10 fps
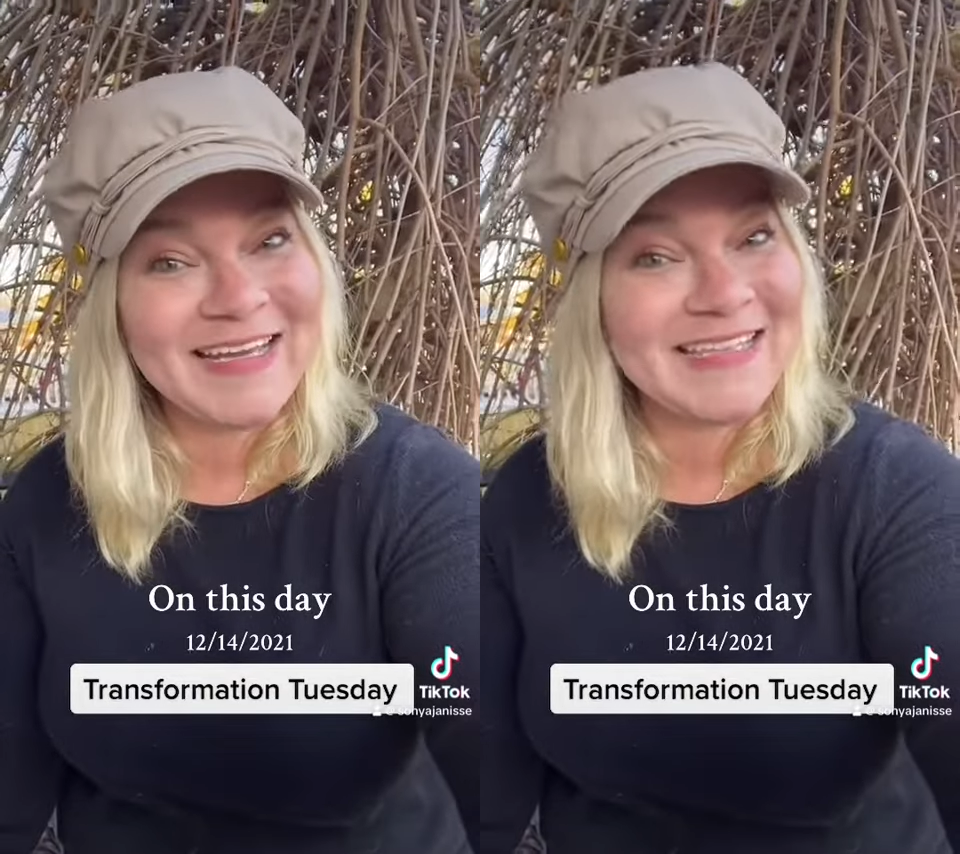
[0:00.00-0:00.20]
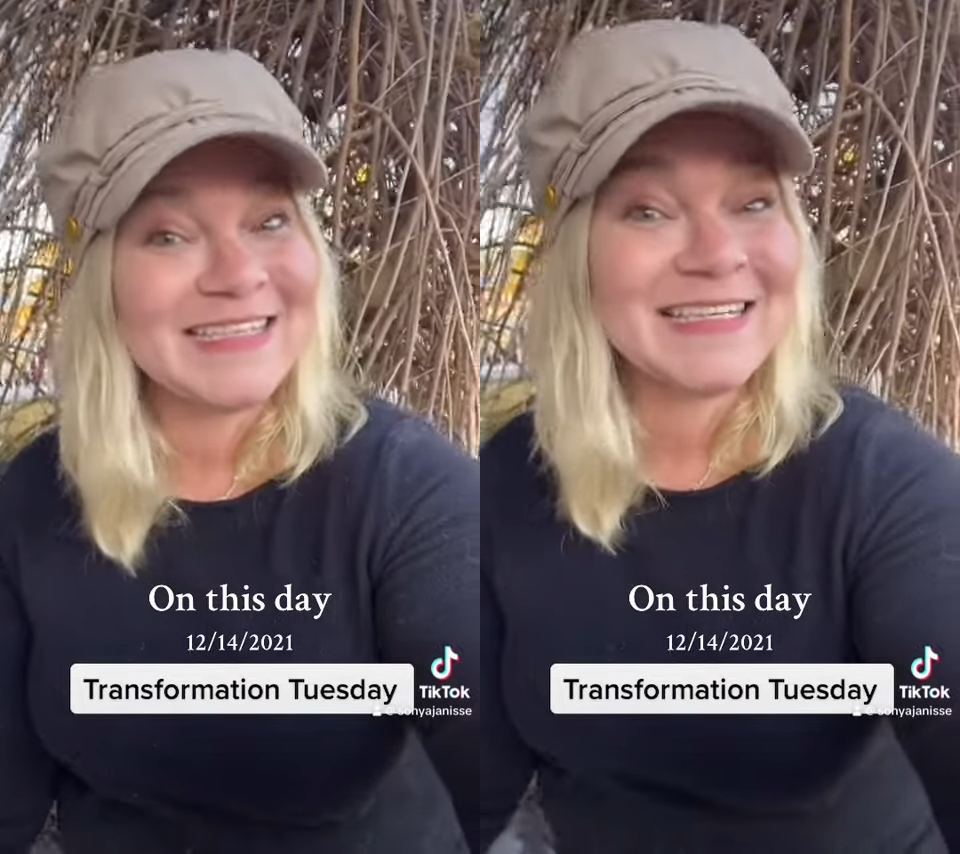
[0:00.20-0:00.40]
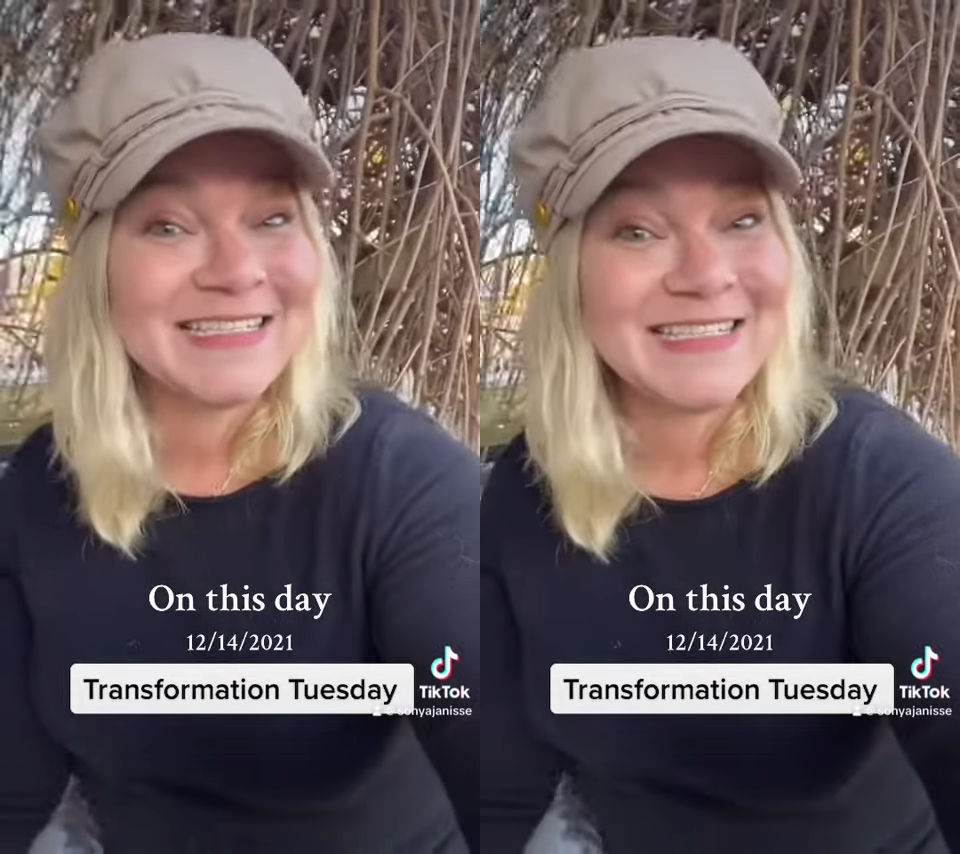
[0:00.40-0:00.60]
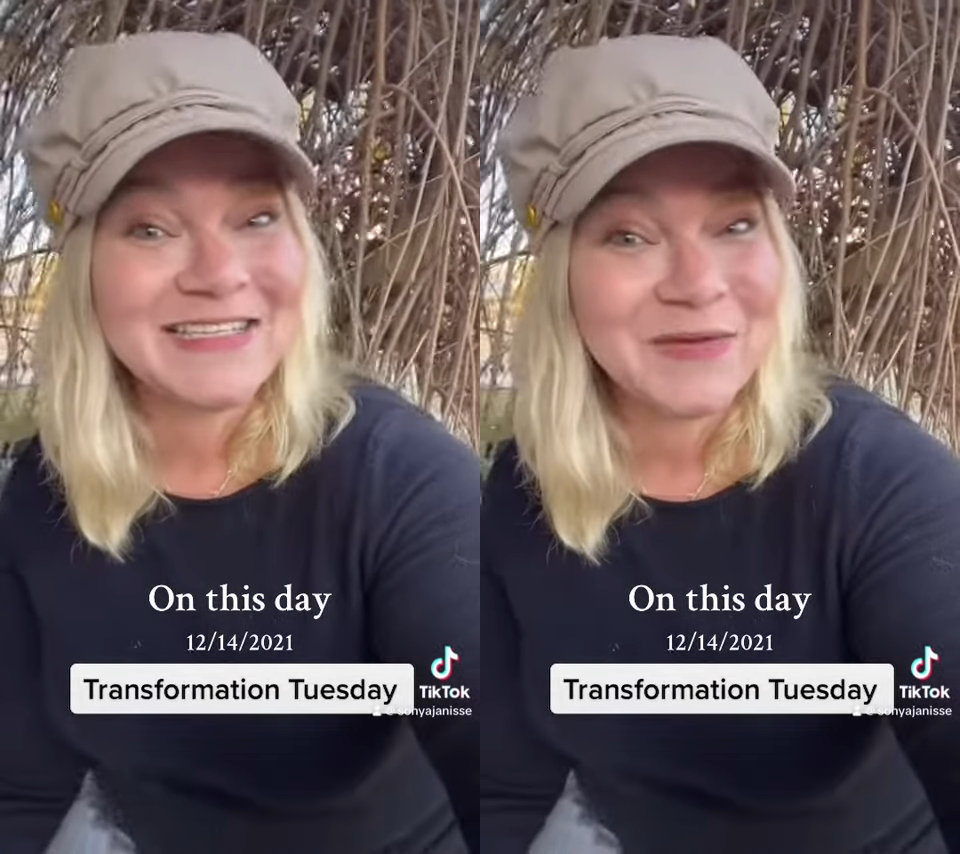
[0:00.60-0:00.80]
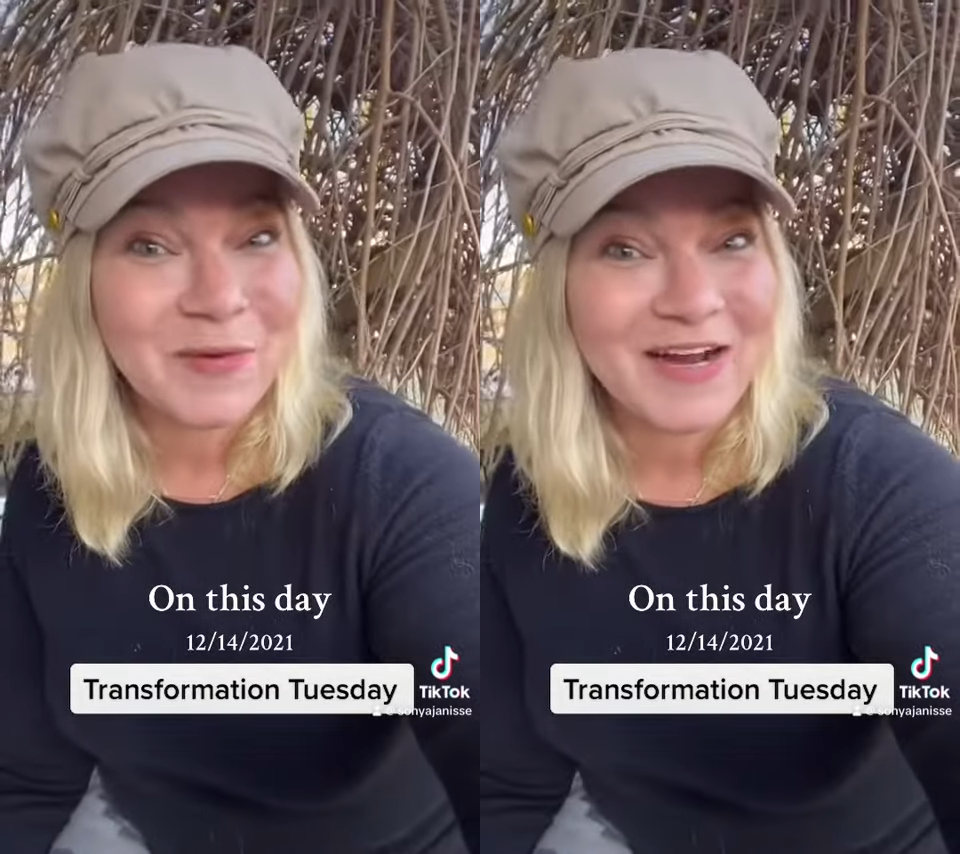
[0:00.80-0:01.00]
is listen
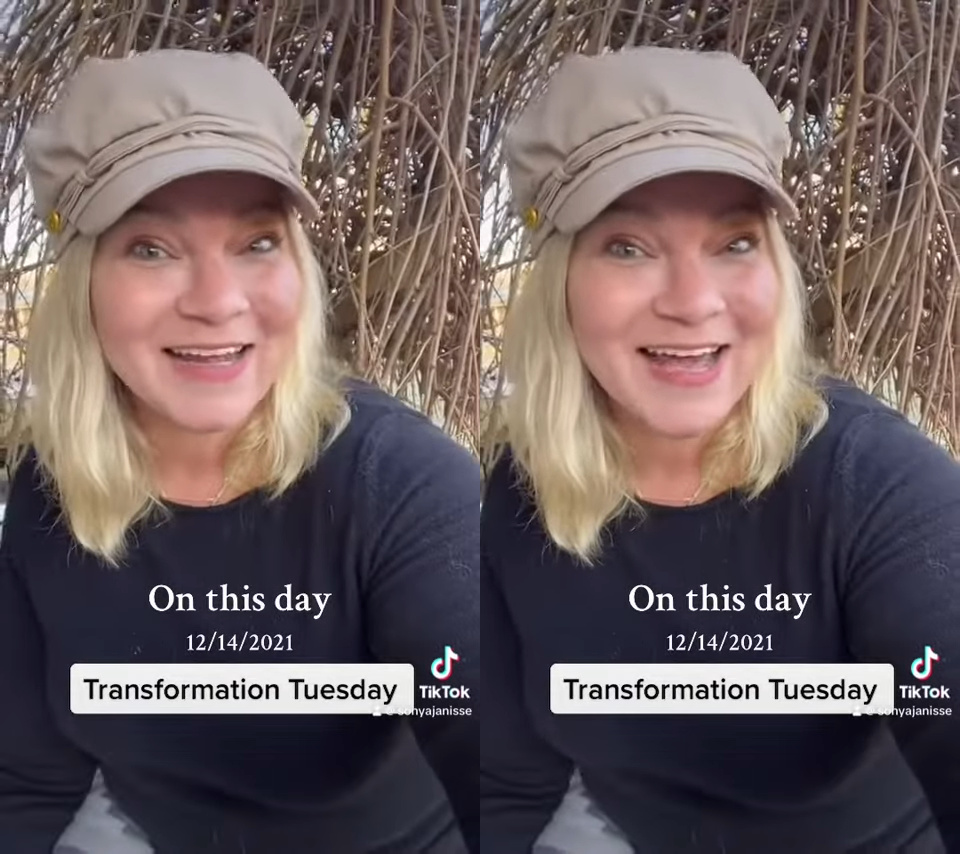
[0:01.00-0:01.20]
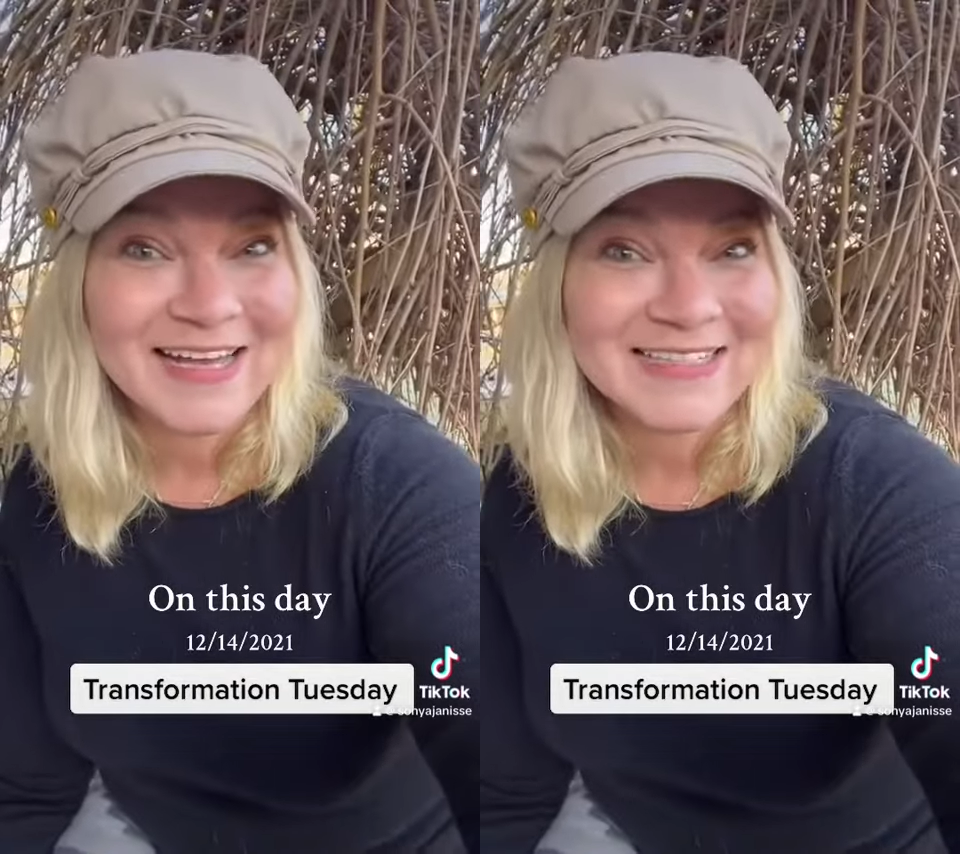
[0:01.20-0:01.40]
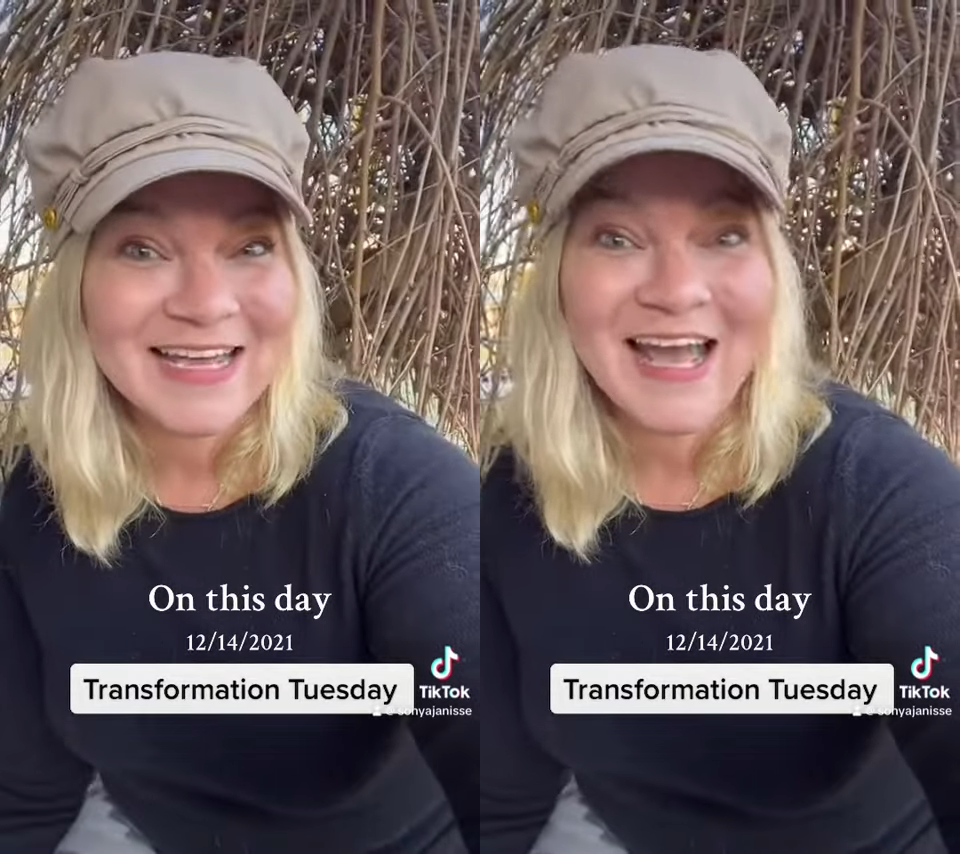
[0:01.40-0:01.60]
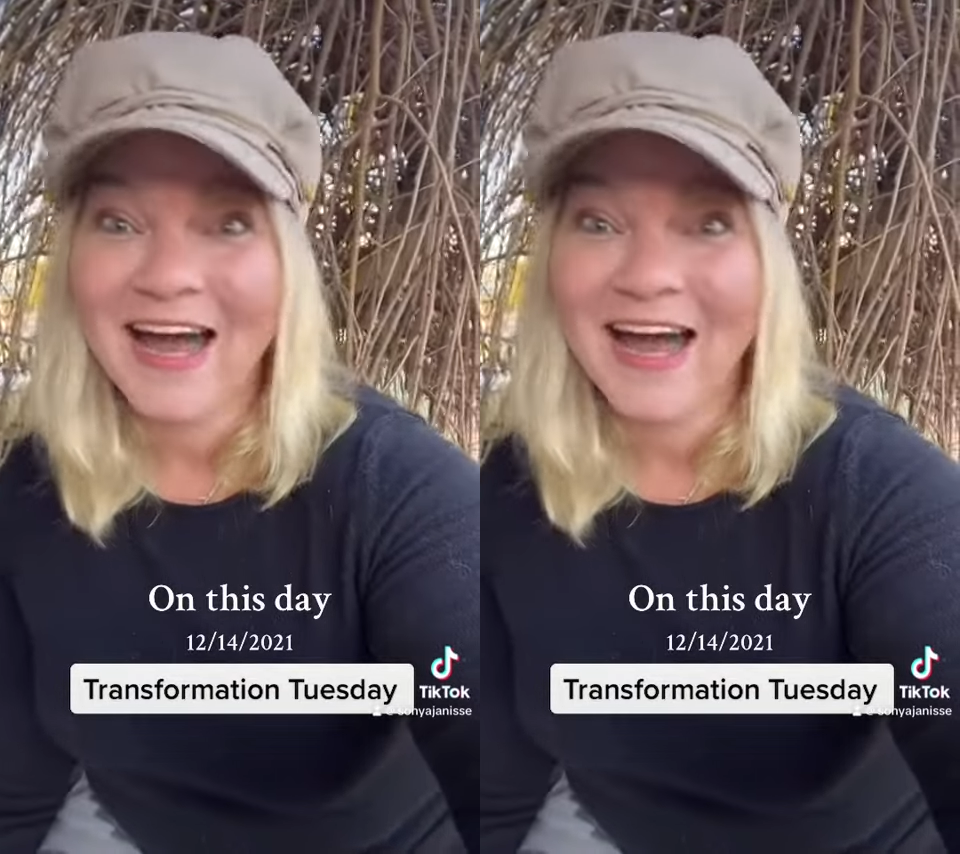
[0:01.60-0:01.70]
to the podcast.